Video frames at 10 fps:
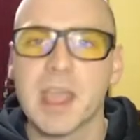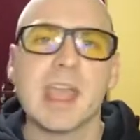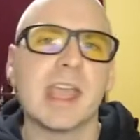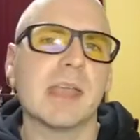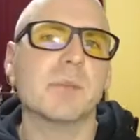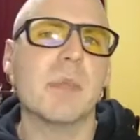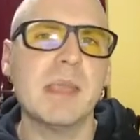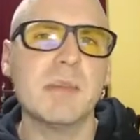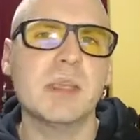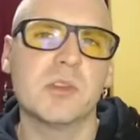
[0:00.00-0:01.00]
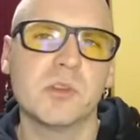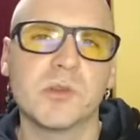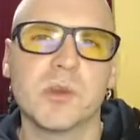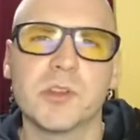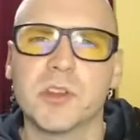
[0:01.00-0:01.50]
It may be
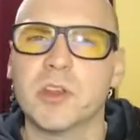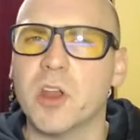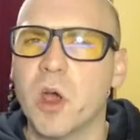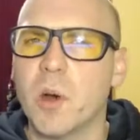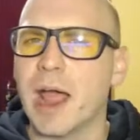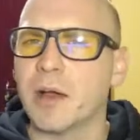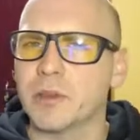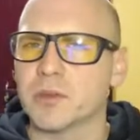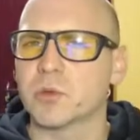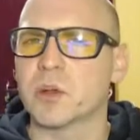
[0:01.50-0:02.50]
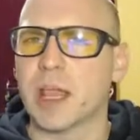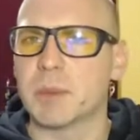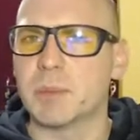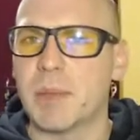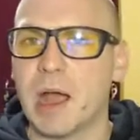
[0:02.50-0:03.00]
useful to know how this rule came
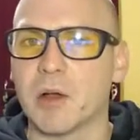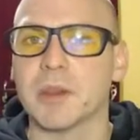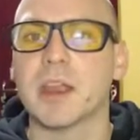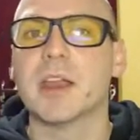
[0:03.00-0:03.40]
about